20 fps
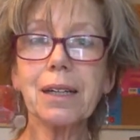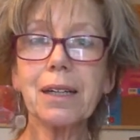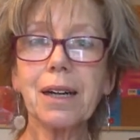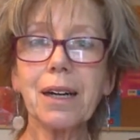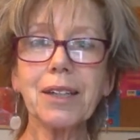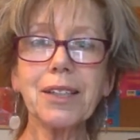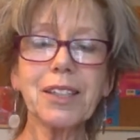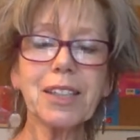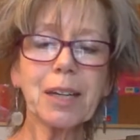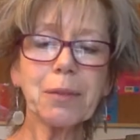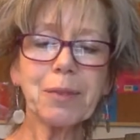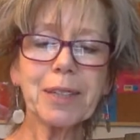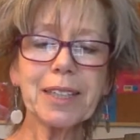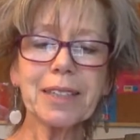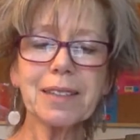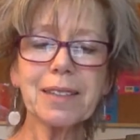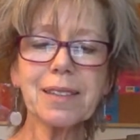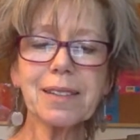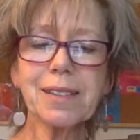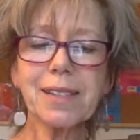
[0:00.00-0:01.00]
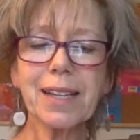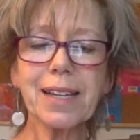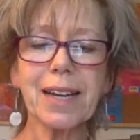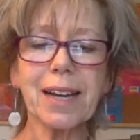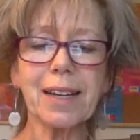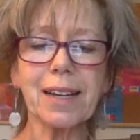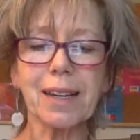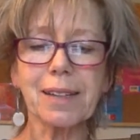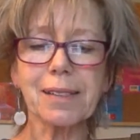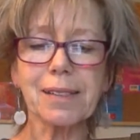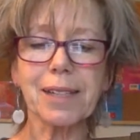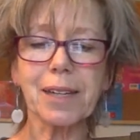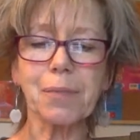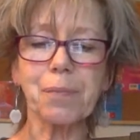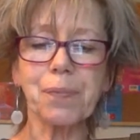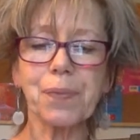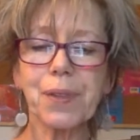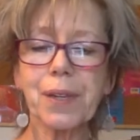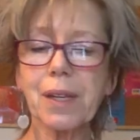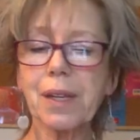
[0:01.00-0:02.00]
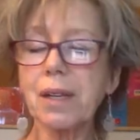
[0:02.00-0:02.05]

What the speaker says: "Aren't you coming into the sea?" I asked him.